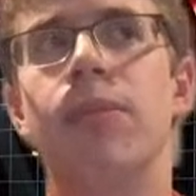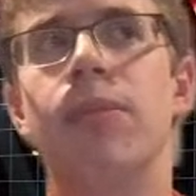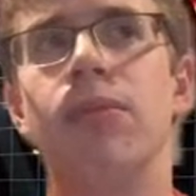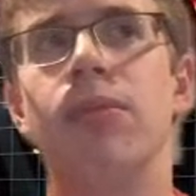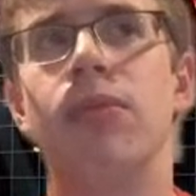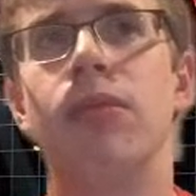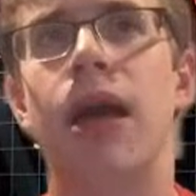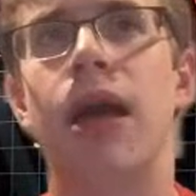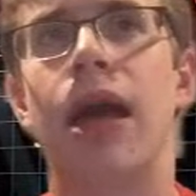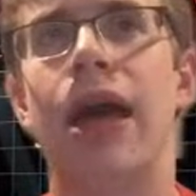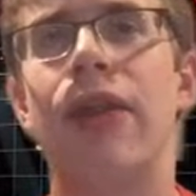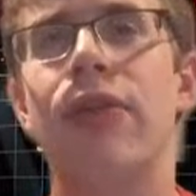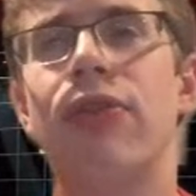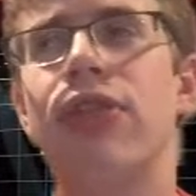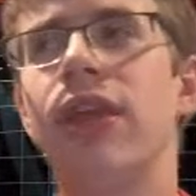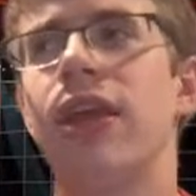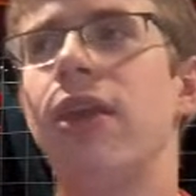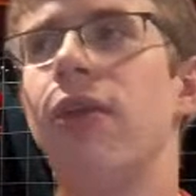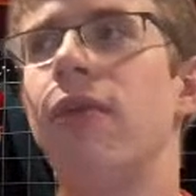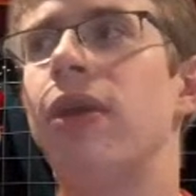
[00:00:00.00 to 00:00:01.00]
save. I
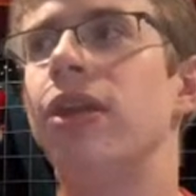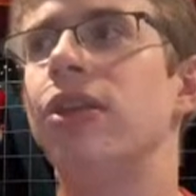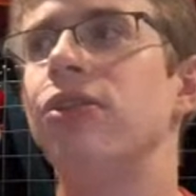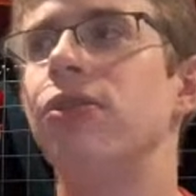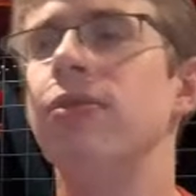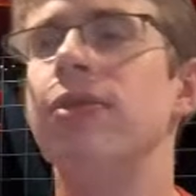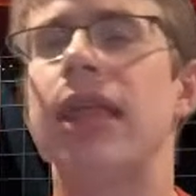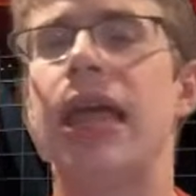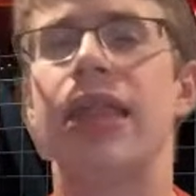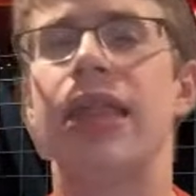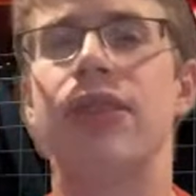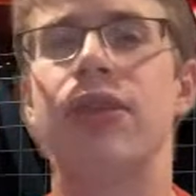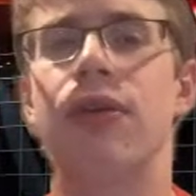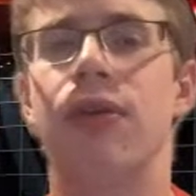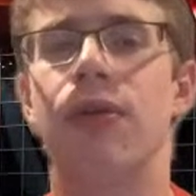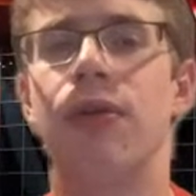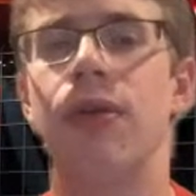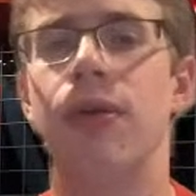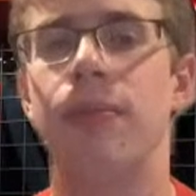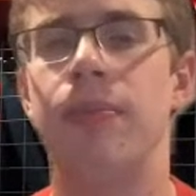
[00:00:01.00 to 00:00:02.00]
don't think you can do that
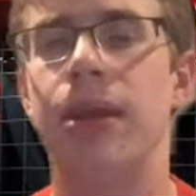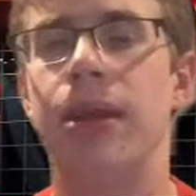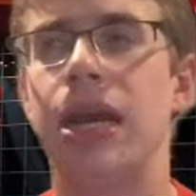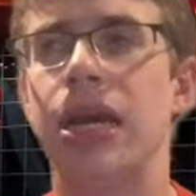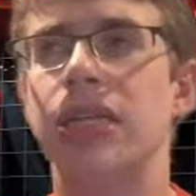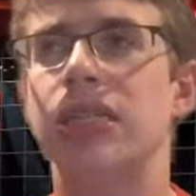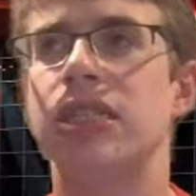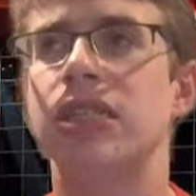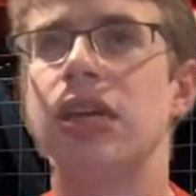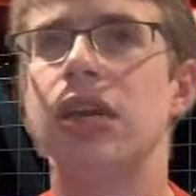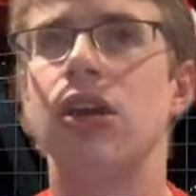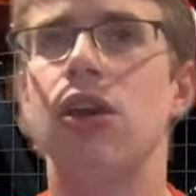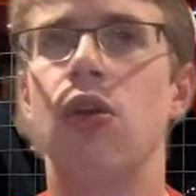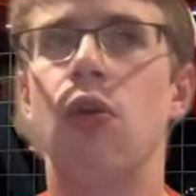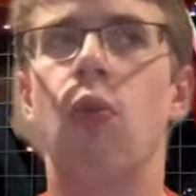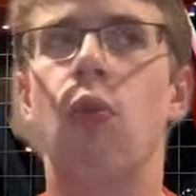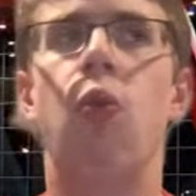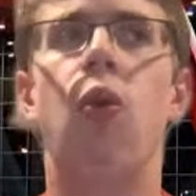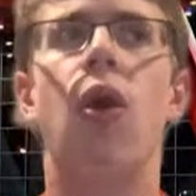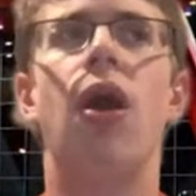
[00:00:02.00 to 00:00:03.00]
though, because
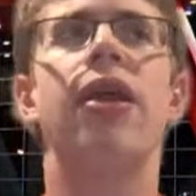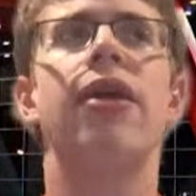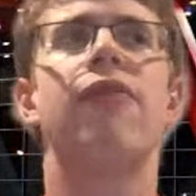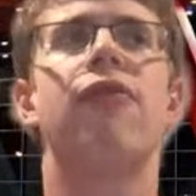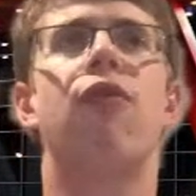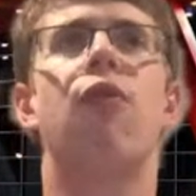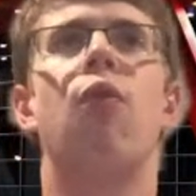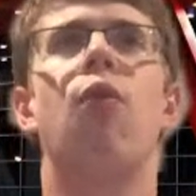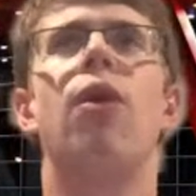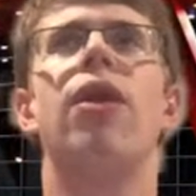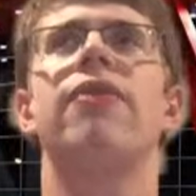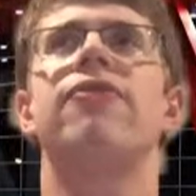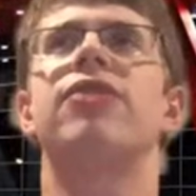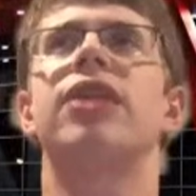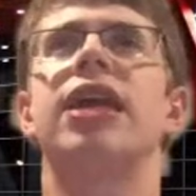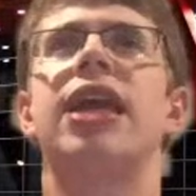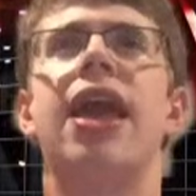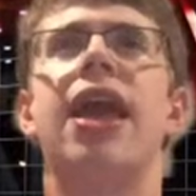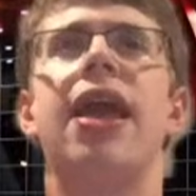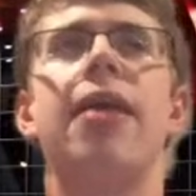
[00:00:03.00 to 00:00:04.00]
what if
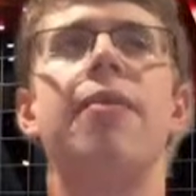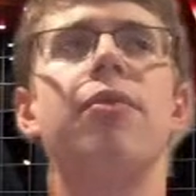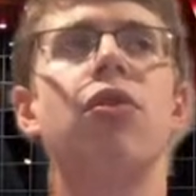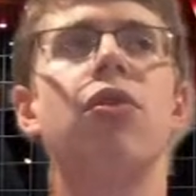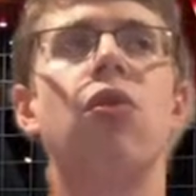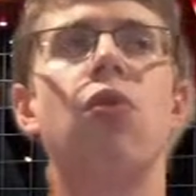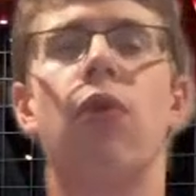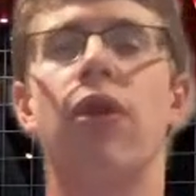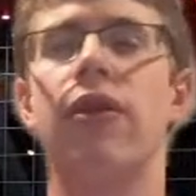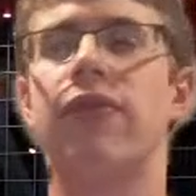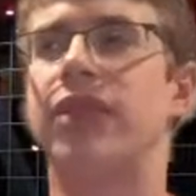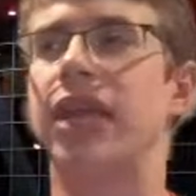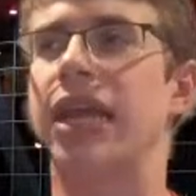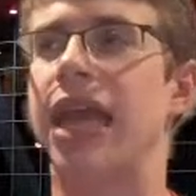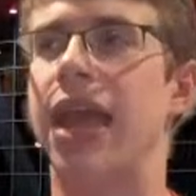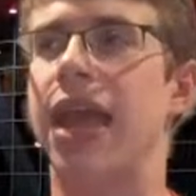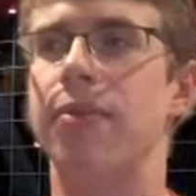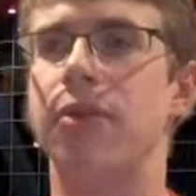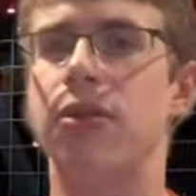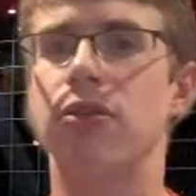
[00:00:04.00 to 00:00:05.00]
the game goes
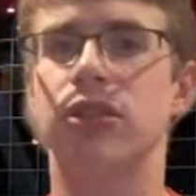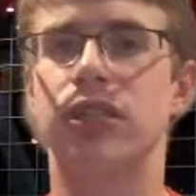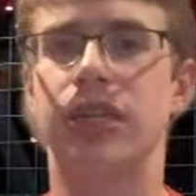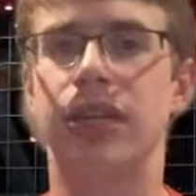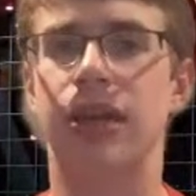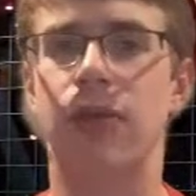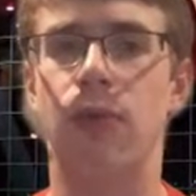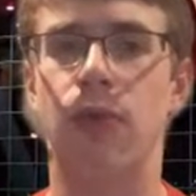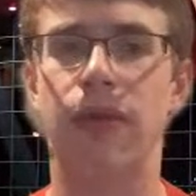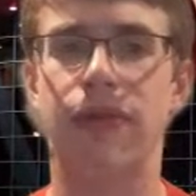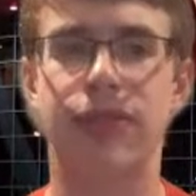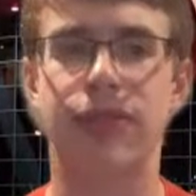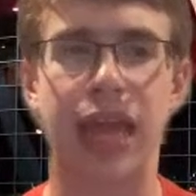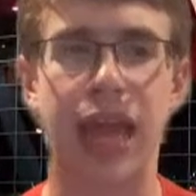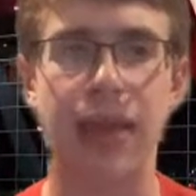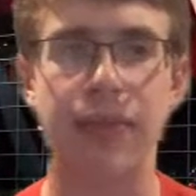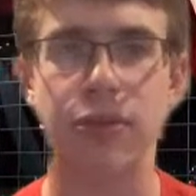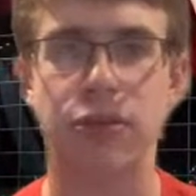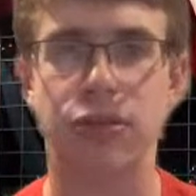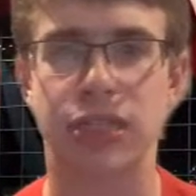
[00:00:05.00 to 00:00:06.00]

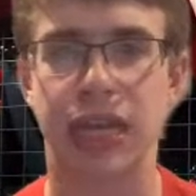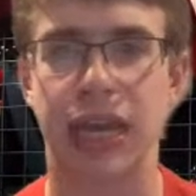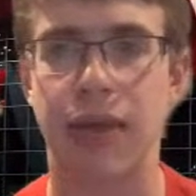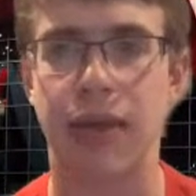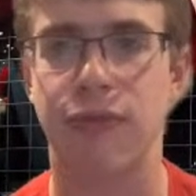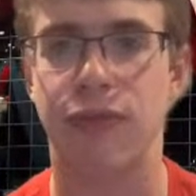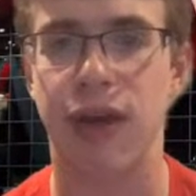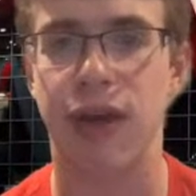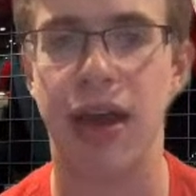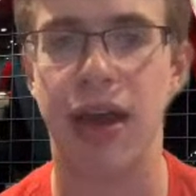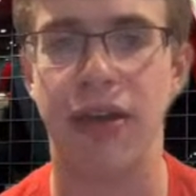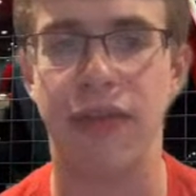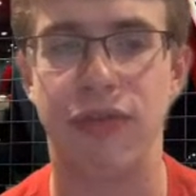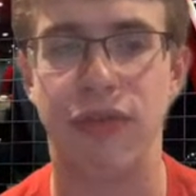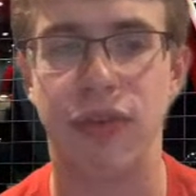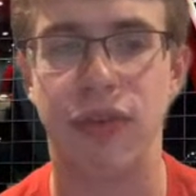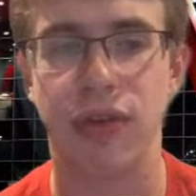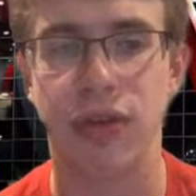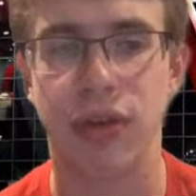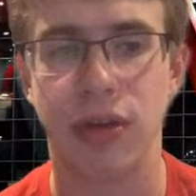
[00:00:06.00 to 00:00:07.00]
to game
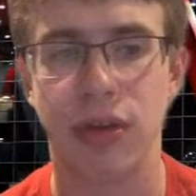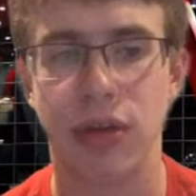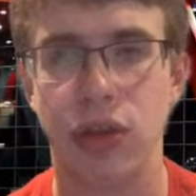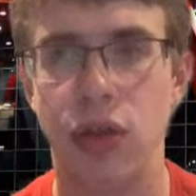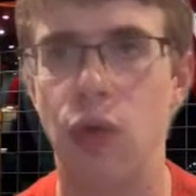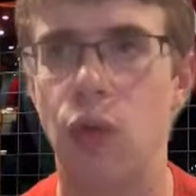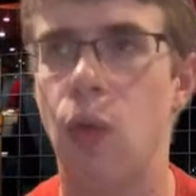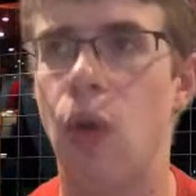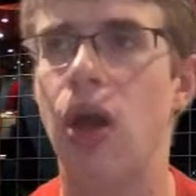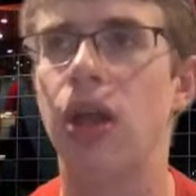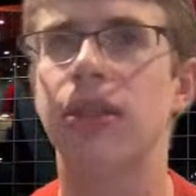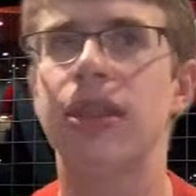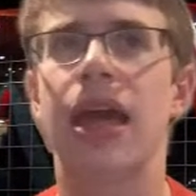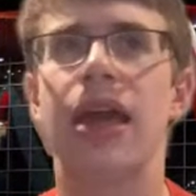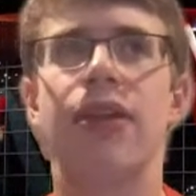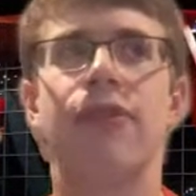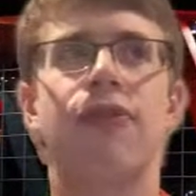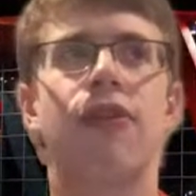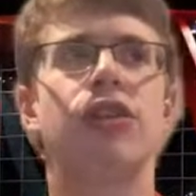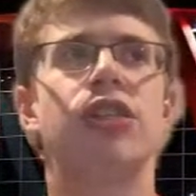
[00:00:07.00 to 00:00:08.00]
5? You'll want
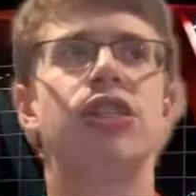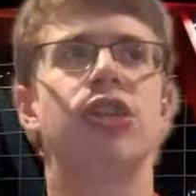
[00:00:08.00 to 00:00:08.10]
that first